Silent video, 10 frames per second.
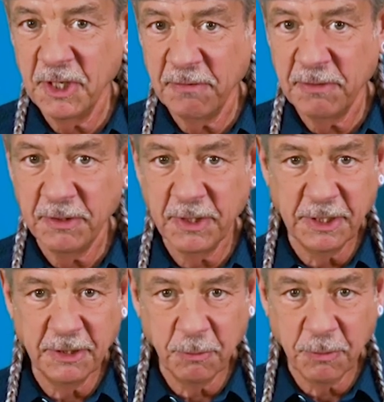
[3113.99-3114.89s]
David,
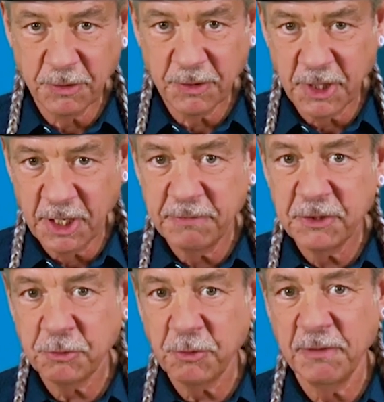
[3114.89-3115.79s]
like the work that I've
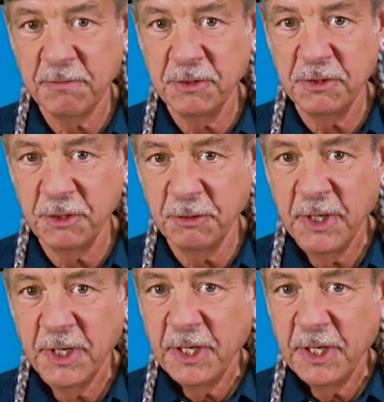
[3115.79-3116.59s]
strived to do,